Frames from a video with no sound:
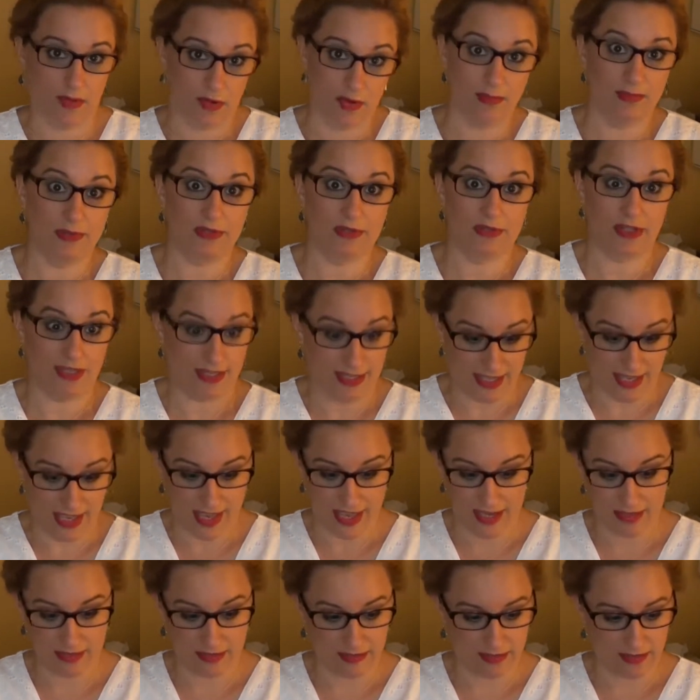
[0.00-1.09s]
mobile
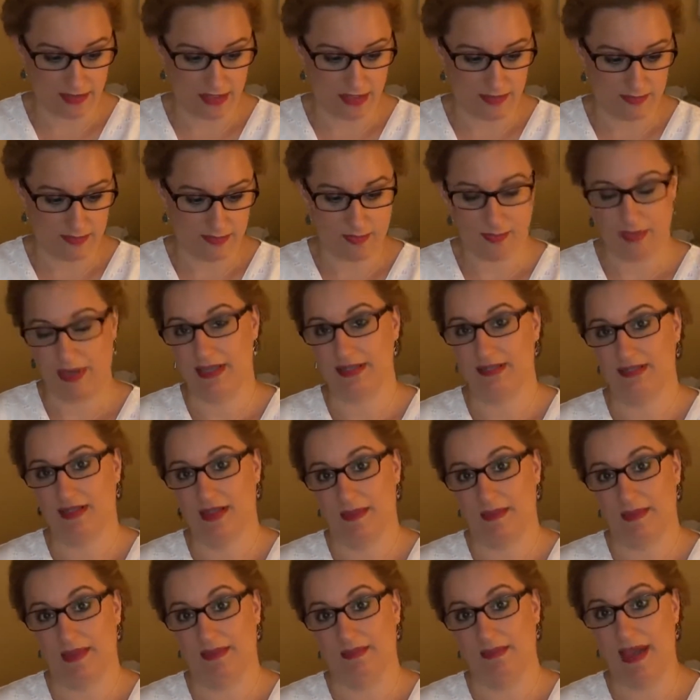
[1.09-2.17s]
again, the weight's
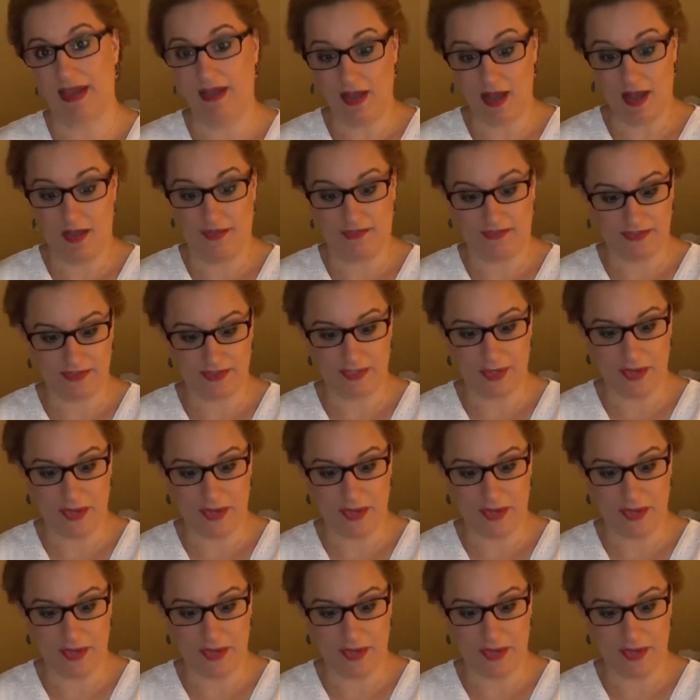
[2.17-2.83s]
coming back off.